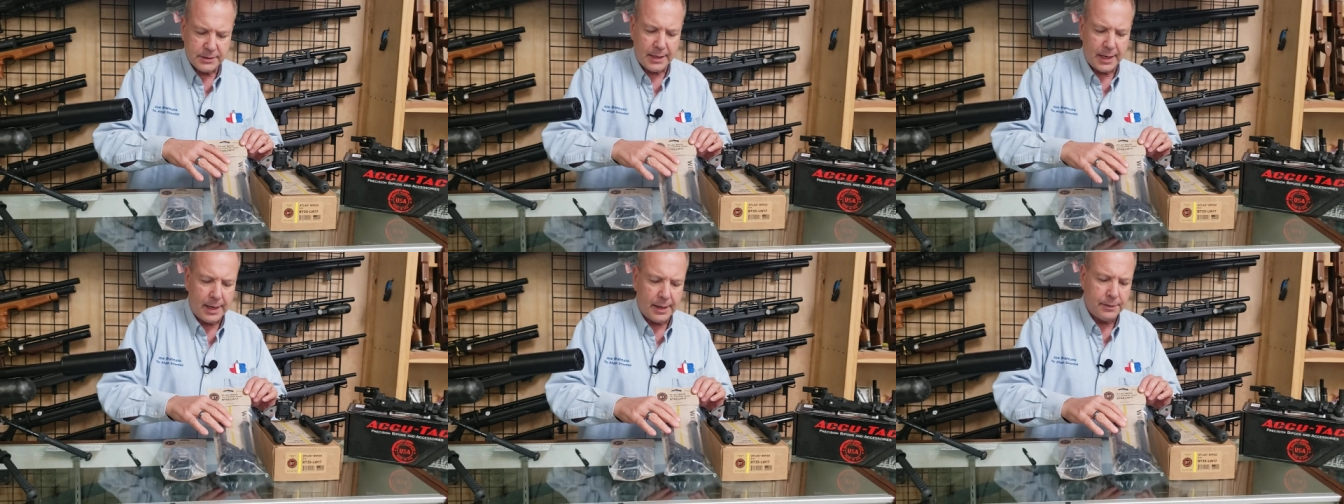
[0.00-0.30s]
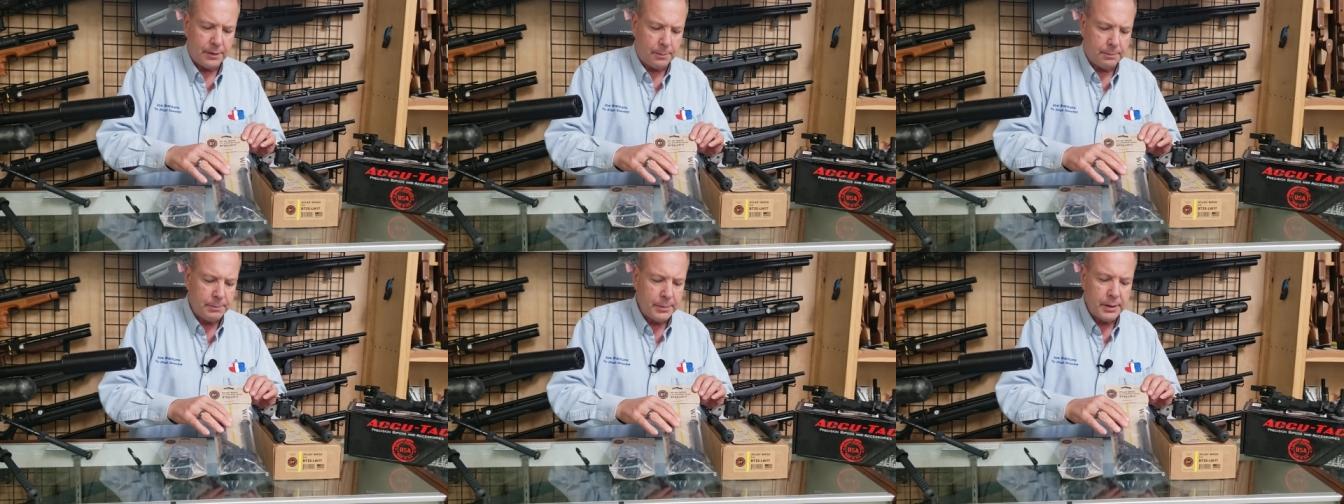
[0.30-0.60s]

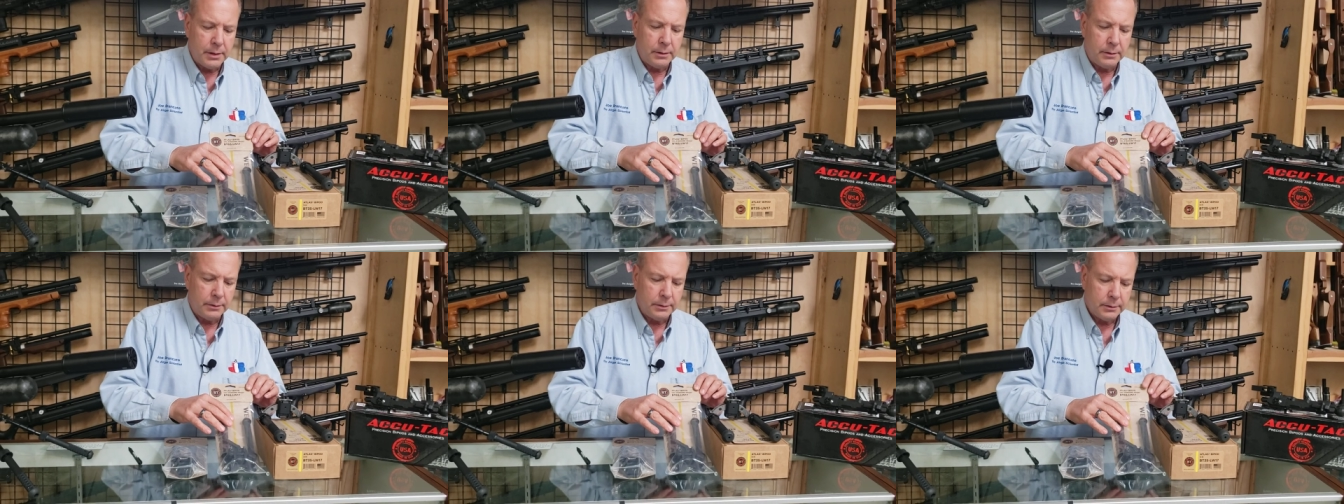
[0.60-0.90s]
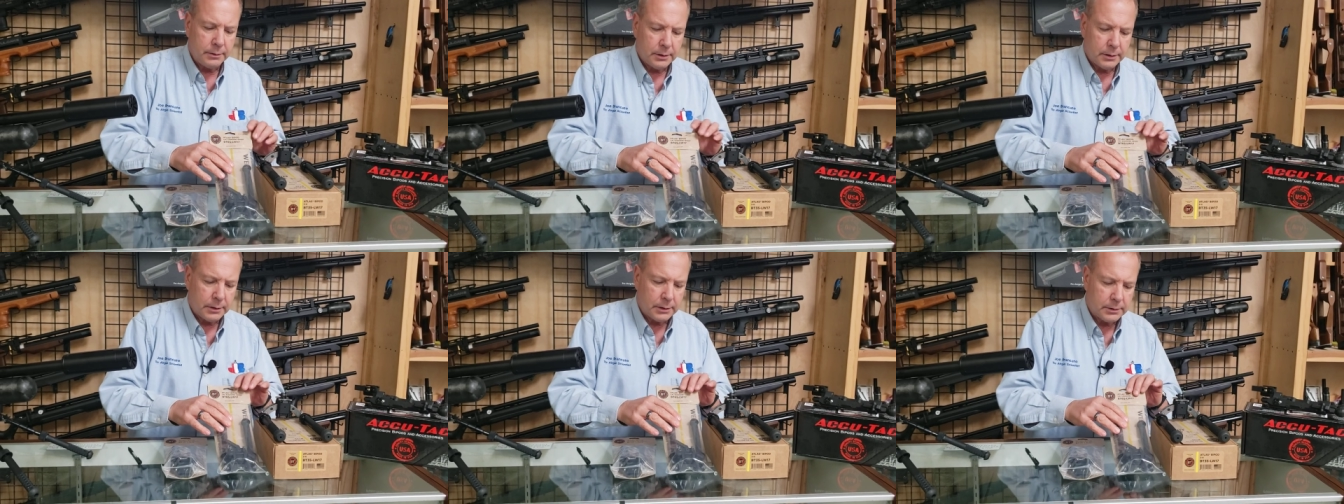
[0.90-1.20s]
the middle
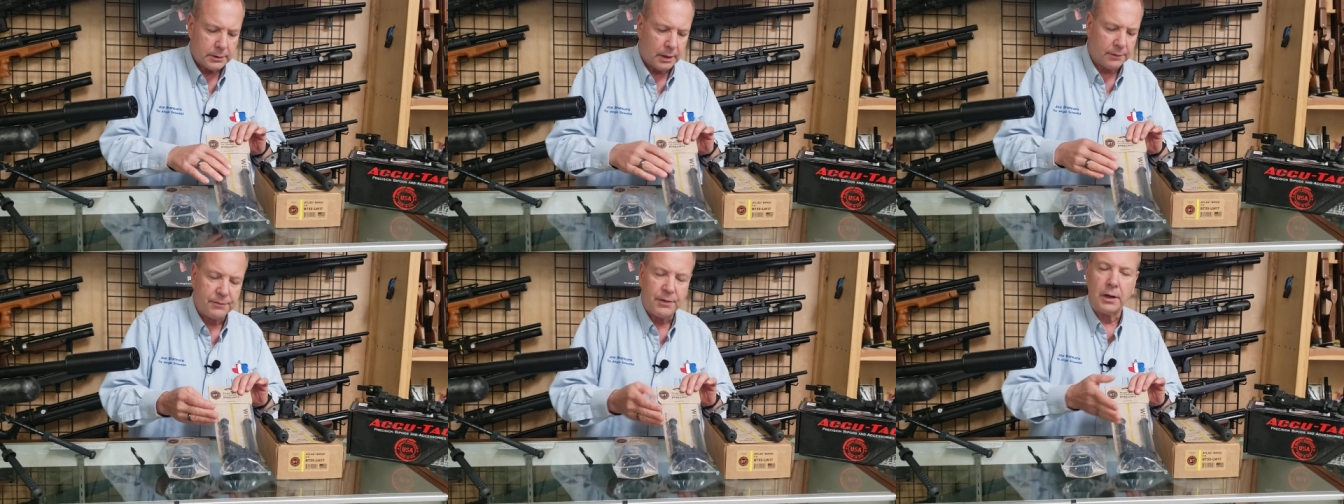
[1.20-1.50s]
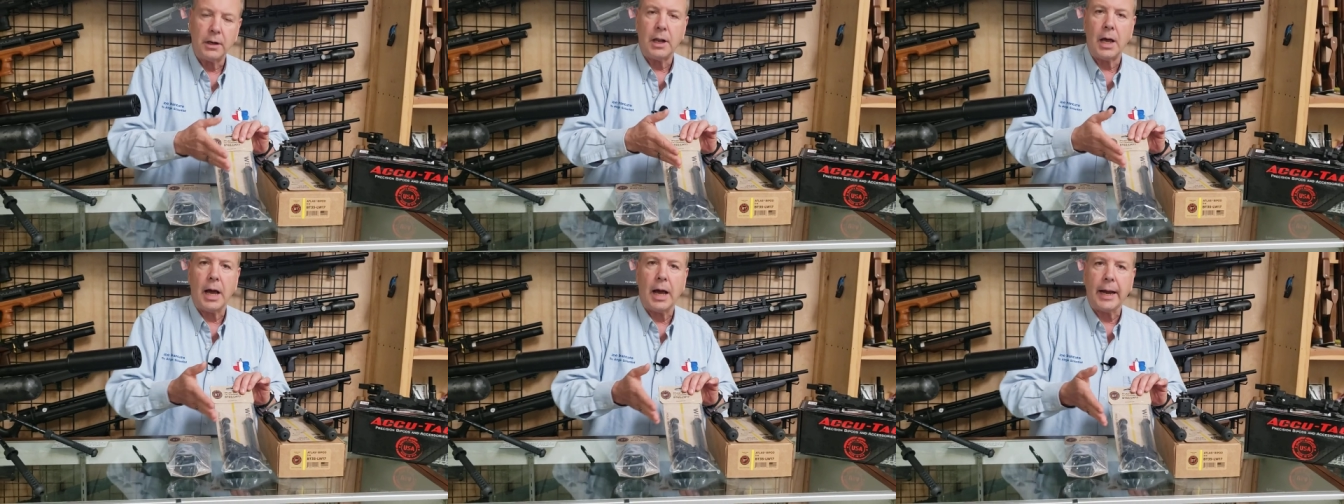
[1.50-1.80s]
of the
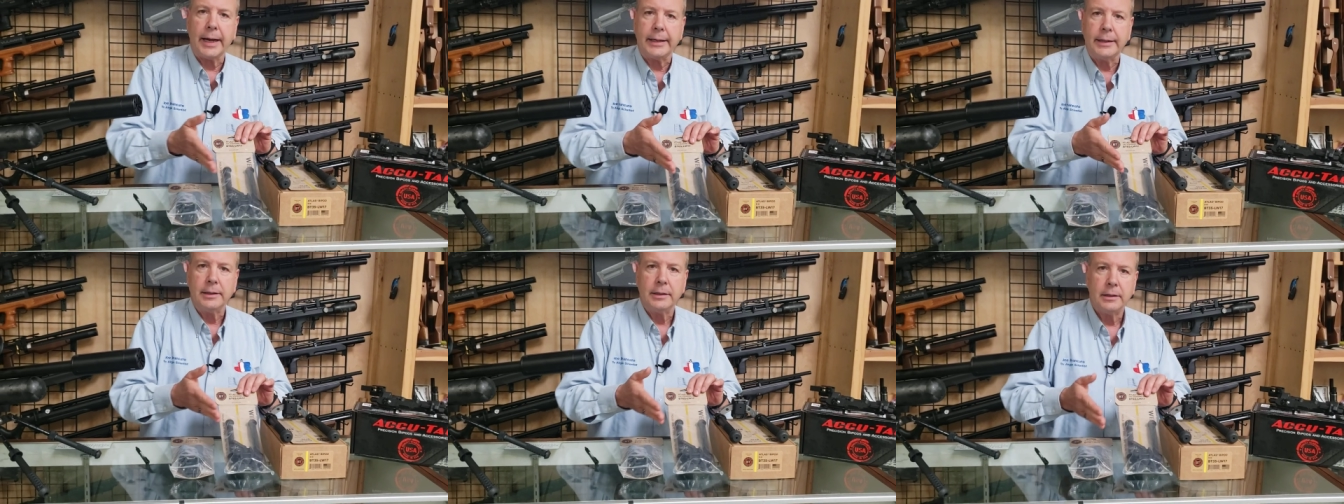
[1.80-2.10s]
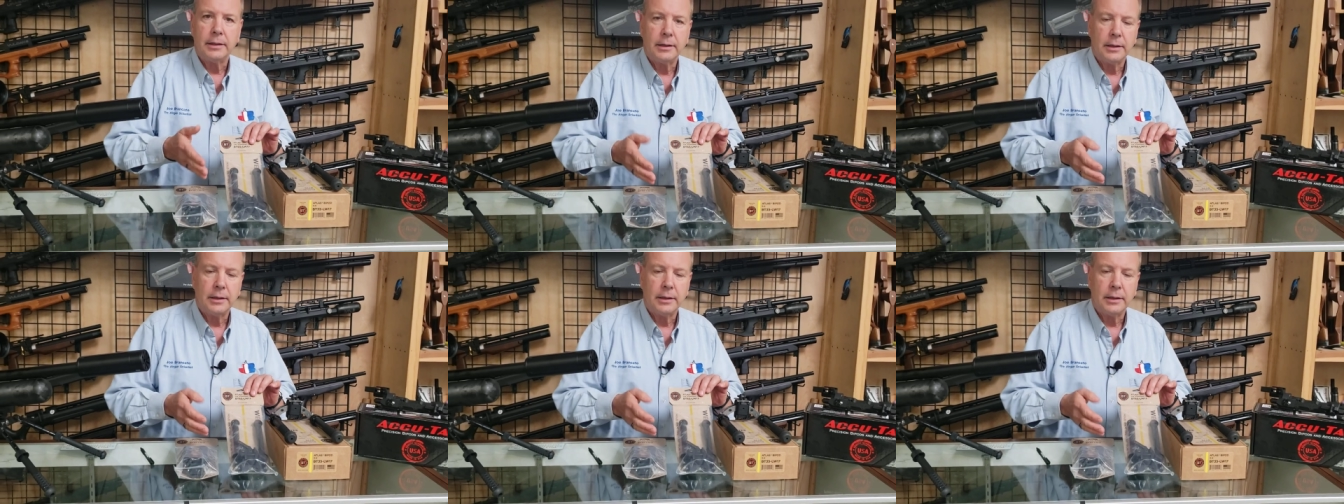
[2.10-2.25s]
line